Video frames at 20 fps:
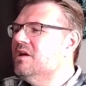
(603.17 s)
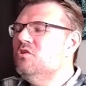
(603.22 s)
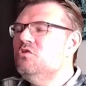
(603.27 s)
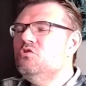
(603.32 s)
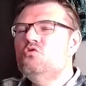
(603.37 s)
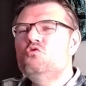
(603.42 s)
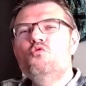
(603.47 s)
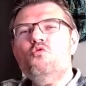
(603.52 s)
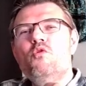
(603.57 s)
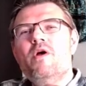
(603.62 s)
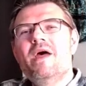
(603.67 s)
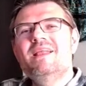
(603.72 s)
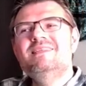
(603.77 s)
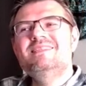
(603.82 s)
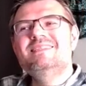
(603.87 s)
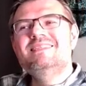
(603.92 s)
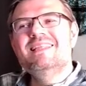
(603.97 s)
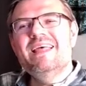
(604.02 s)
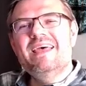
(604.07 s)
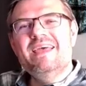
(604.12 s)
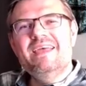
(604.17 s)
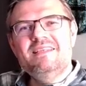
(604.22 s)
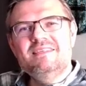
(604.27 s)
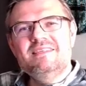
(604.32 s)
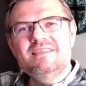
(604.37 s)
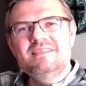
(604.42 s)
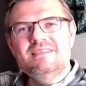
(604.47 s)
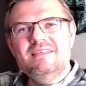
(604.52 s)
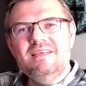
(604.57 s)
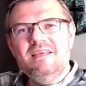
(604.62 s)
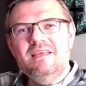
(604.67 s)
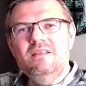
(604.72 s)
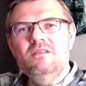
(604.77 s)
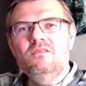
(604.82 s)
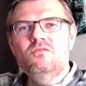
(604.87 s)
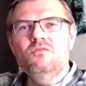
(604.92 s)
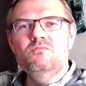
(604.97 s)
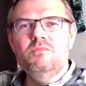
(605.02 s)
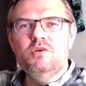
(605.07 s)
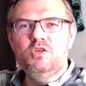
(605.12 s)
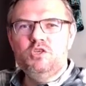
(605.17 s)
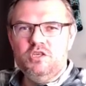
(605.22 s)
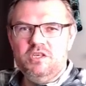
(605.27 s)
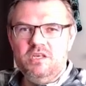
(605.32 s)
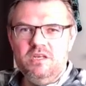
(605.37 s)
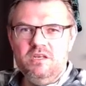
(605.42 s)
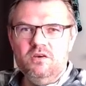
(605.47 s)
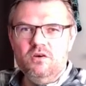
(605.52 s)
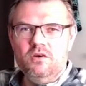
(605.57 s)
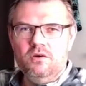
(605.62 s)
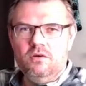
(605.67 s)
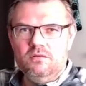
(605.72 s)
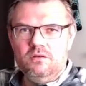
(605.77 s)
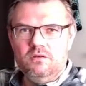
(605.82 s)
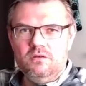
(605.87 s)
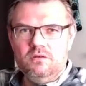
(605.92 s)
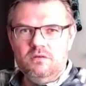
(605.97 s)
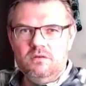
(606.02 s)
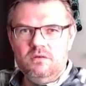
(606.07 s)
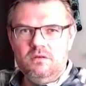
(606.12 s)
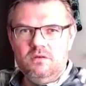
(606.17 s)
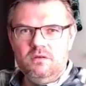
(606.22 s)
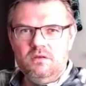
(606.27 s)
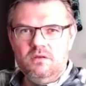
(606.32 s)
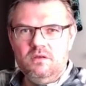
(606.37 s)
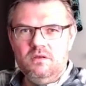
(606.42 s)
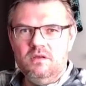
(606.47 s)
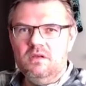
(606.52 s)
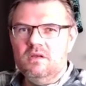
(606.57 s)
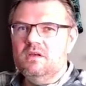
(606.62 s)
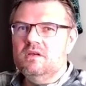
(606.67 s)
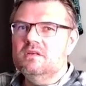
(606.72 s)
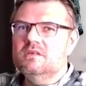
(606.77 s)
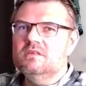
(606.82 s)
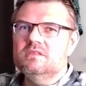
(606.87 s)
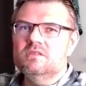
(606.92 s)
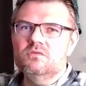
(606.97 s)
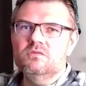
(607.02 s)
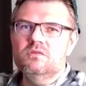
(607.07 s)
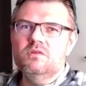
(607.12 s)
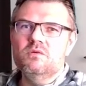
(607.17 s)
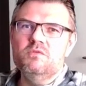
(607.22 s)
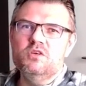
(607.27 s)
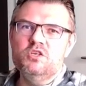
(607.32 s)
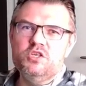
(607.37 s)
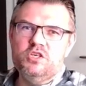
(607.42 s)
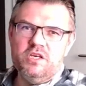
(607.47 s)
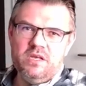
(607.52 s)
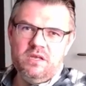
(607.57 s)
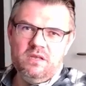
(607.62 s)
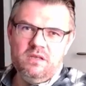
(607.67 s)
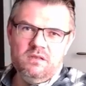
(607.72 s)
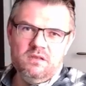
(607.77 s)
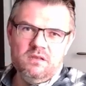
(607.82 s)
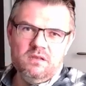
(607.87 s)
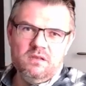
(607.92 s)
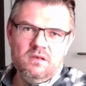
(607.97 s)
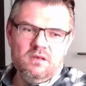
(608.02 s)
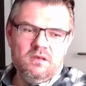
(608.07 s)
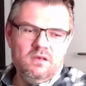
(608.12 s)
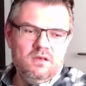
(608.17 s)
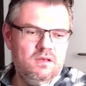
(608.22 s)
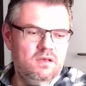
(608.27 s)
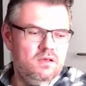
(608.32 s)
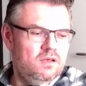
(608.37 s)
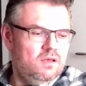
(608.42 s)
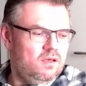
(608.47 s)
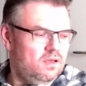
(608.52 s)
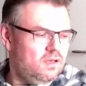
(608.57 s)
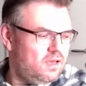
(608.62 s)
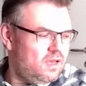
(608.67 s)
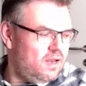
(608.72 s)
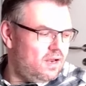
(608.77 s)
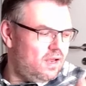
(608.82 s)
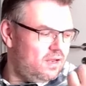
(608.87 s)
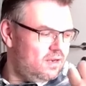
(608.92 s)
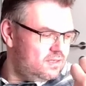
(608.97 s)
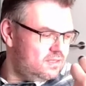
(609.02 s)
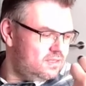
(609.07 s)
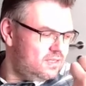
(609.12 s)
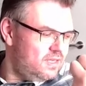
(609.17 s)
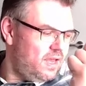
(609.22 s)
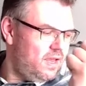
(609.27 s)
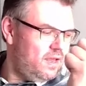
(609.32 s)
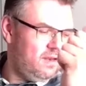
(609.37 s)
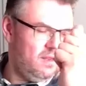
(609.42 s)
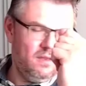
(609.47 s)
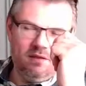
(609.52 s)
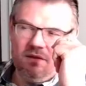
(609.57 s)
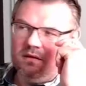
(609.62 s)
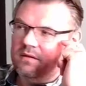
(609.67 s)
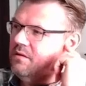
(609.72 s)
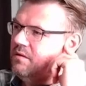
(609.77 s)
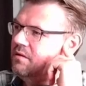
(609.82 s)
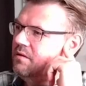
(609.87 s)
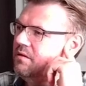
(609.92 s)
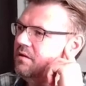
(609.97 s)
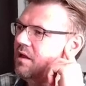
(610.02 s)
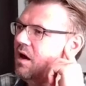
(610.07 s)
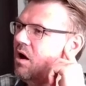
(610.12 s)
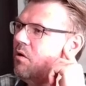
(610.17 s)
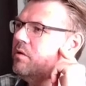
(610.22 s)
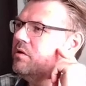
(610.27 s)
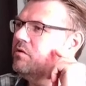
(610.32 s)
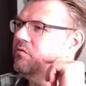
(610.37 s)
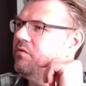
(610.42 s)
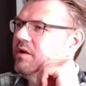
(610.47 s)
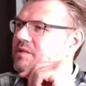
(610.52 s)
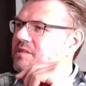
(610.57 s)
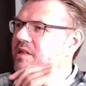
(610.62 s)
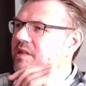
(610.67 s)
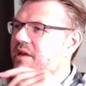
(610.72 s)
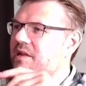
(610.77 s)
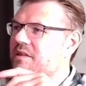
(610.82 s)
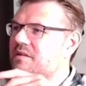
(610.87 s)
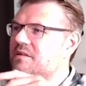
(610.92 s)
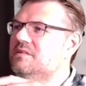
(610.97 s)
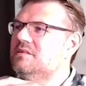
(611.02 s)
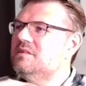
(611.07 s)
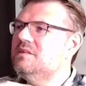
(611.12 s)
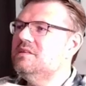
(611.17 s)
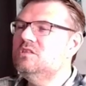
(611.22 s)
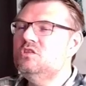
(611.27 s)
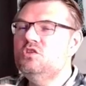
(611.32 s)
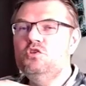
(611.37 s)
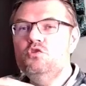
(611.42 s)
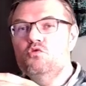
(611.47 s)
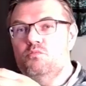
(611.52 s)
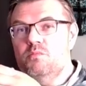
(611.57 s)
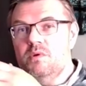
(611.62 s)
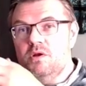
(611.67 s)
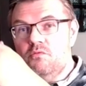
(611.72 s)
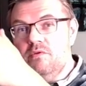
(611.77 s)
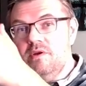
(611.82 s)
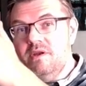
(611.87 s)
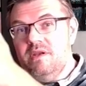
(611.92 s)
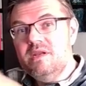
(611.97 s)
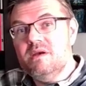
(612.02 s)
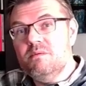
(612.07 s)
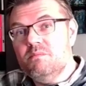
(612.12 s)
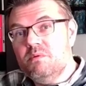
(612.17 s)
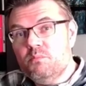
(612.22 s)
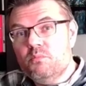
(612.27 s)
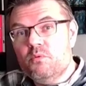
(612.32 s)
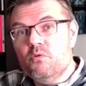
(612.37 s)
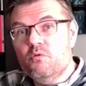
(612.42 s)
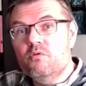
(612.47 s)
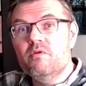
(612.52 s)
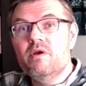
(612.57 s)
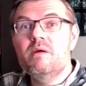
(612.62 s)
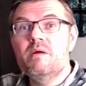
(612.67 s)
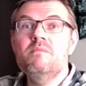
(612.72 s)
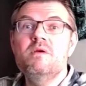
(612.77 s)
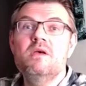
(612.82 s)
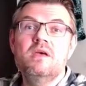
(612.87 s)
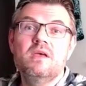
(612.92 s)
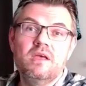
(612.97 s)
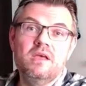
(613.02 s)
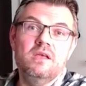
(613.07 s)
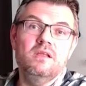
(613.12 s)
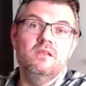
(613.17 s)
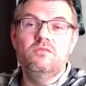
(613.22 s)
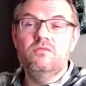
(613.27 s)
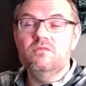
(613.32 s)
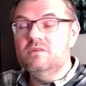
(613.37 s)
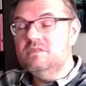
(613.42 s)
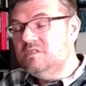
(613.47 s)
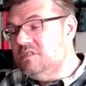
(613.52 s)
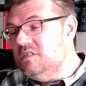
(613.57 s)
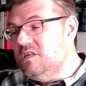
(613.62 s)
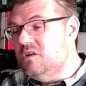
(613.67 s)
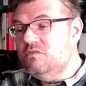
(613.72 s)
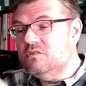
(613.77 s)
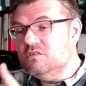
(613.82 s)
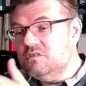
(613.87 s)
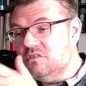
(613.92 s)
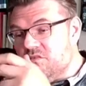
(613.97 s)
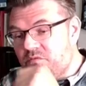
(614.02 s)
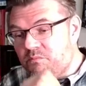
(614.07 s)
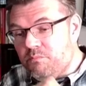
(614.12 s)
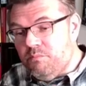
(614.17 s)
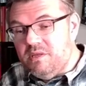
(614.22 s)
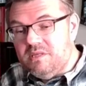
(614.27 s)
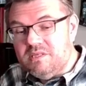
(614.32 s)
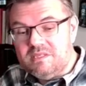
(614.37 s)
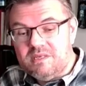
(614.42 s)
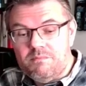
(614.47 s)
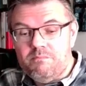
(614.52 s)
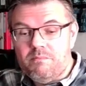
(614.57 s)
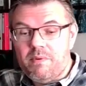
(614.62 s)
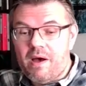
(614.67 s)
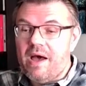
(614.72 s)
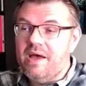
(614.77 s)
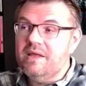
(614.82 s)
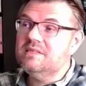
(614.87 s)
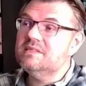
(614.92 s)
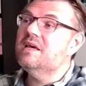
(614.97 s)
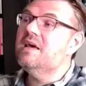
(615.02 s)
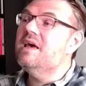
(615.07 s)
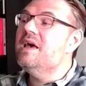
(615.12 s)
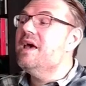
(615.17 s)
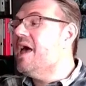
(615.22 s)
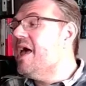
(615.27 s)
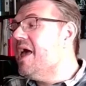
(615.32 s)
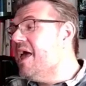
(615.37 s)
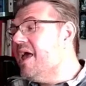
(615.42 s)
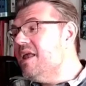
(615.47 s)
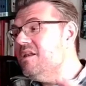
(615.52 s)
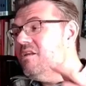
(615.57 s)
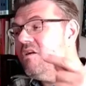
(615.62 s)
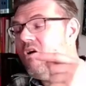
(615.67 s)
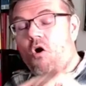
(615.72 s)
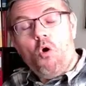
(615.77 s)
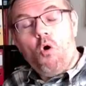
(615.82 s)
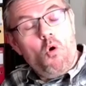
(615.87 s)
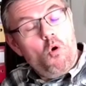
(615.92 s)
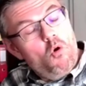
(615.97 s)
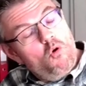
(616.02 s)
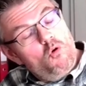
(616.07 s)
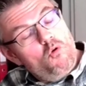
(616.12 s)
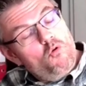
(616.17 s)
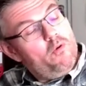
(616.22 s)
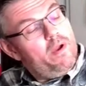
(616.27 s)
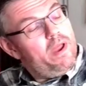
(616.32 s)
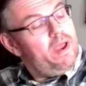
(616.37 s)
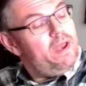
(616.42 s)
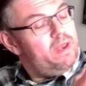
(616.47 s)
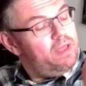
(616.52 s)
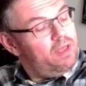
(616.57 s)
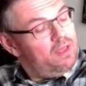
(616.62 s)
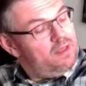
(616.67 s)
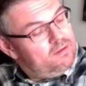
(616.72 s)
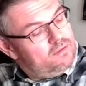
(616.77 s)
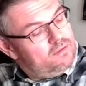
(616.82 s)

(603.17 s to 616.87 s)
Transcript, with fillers: translated into machine code. Yeah? So the machine can understand it. Now we translated this human readable program into a series of bits and bytes and already